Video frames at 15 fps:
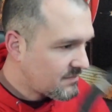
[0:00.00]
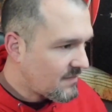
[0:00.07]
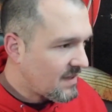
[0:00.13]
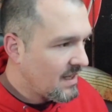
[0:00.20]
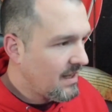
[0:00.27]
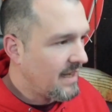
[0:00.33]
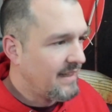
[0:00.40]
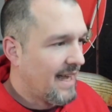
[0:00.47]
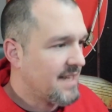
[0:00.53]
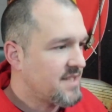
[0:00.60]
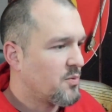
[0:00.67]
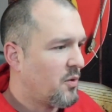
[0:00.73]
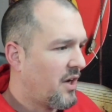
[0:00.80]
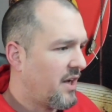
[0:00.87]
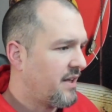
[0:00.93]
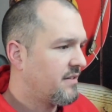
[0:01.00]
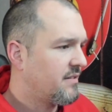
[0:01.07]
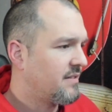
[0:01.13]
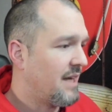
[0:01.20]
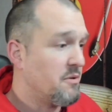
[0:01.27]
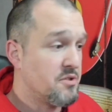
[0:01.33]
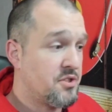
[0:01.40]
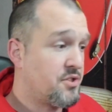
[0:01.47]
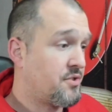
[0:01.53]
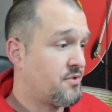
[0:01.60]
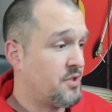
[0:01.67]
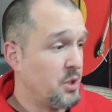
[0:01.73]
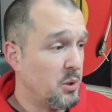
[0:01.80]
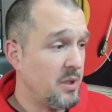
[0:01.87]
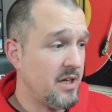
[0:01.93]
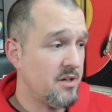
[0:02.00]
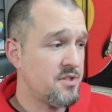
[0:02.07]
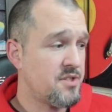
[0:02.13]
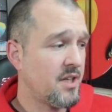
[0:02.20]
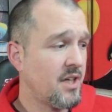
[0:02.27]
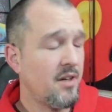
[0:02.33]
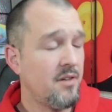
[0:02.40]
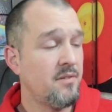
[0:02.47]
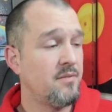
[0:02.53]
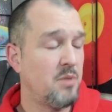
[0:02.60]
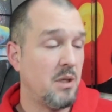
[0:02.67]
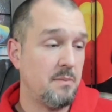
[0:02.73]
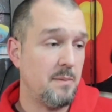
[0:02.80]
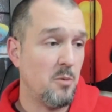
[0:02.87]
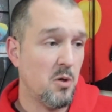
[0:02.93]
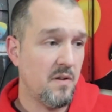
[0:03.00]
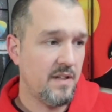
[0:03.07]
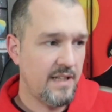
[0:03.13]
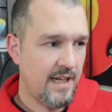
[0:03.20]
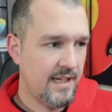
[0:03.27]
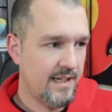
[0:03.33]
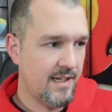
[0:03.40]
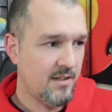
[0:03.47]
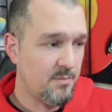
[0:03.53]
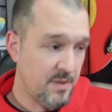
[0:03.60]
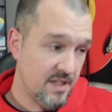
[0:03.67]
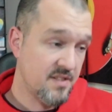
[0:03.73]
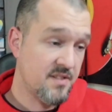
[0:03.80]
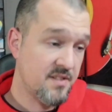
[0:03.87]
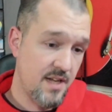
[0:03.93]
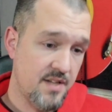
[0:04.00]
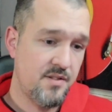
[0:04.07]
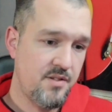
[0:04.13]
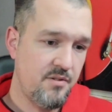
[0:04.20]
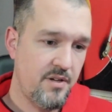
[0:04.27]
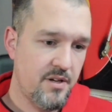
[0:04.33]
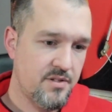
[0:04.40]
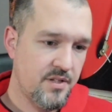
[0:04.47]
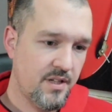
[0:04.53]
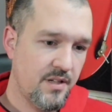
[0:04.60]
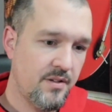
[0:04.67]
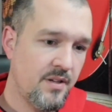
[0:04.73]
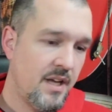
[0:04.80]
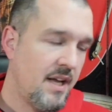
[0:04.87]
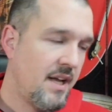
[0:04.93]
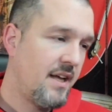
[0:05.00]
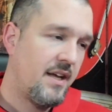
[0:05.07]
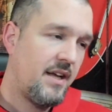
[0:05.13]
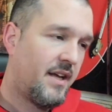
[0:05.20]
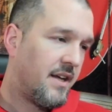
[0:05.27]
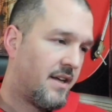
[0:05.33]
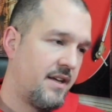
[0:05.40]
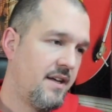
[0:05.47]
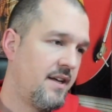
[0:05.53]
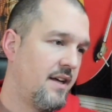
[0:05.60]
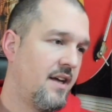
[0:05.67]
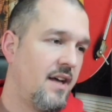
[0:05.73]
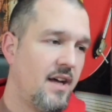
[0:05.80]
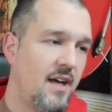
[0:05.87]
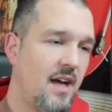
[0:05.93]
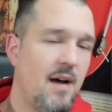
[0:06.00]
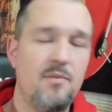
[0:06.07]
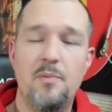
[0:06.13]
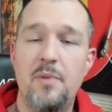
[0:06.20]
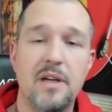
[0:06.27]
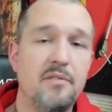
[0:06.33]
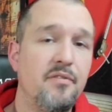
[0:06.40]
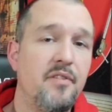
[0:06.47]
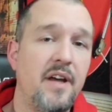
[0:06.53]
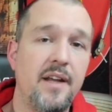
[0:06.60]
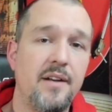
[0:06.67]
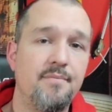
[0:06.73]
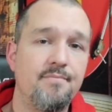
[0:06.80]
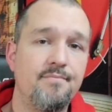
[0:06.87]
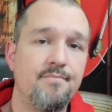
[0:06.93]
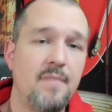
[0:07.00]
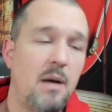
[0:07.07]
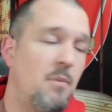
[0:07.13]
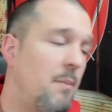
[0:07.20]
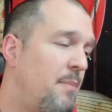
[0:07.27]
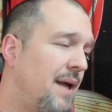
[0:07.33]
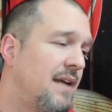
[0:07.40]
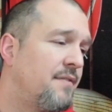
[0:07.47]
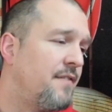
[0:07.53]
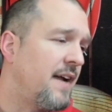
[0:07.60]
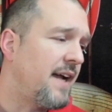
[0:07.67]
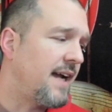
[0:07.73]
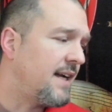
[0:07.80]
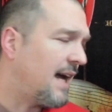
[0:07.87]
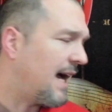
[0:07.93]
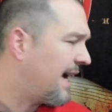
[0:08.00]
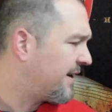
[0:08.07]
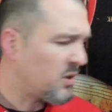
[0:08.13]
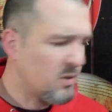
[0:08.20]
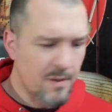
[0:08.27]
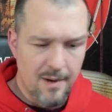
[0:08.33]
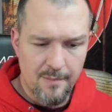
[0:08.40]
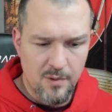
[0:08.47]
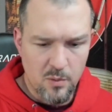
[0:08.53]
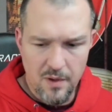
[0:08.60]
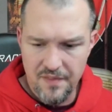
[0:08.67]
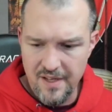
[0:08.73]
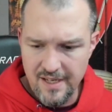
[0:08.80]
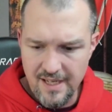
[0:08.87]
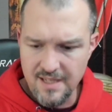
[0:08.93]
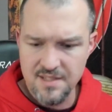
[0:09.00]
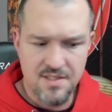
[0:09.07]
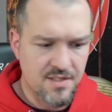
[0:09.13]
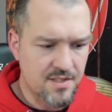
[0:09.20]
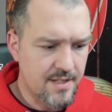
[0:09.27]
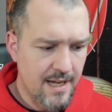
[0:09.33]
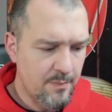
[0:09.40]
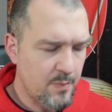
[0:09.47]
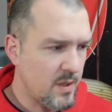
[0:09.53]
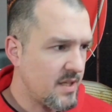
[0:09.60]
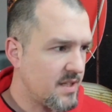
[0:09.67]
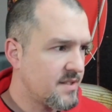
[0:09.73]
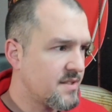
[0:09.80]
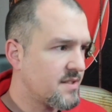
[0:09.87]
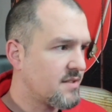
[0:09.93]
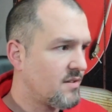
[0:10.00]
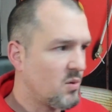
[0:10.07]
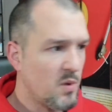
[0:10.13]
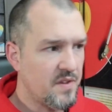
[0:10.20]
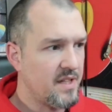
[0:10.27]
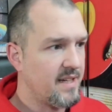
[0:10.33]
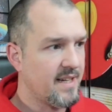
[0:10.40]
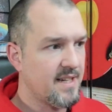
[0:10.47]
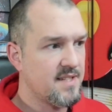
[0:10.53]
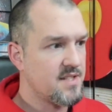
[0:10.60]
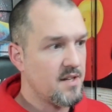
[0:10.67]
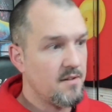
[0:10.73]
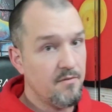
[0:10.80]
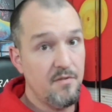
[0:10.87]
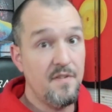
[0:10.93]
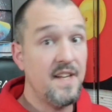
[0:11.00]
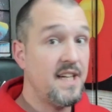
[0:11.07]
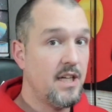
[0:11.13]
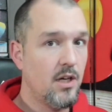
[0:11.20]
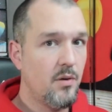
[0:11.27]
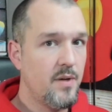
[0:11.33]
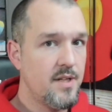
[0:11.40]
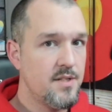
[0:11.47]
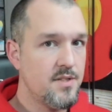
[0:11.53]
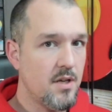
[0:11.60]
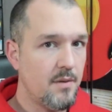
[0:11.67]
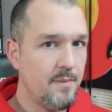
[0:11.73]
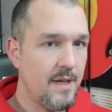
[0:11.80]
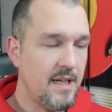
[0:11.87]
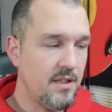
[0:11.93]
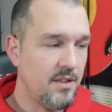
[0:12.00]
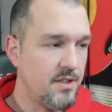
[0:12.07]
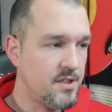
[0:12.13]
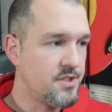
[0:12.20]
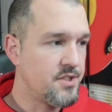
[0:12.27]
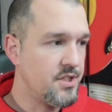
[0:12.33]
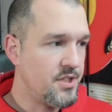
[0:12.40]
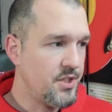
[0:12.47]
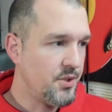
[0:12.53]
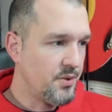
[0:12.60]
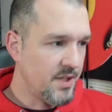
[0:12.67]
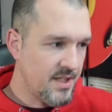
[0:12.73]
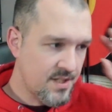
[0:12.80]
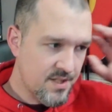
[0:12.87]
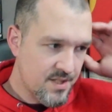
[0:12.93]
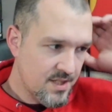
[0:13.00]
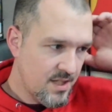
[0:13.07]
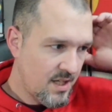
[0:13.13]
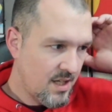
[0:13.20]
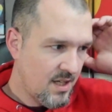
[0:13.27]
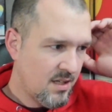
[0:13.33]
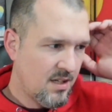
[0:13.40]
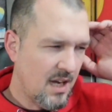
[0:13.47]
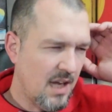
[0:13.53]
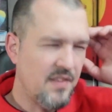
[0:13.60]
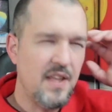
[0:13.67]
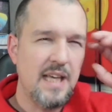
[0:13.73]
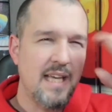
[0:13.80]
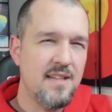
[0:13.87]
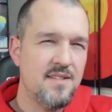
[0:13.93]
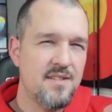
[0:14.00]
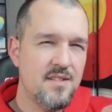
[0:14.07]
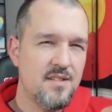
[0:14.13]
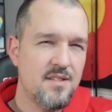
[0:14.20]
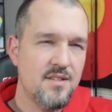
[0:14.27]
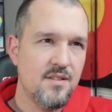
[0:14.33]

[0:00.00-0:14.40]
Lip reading: And that's what? That was 2 years ago? Probably more than that now, but it says years ago. I'm a big fan. I don't remember what the next step is or what the next video is on my little to-do list. I think it's...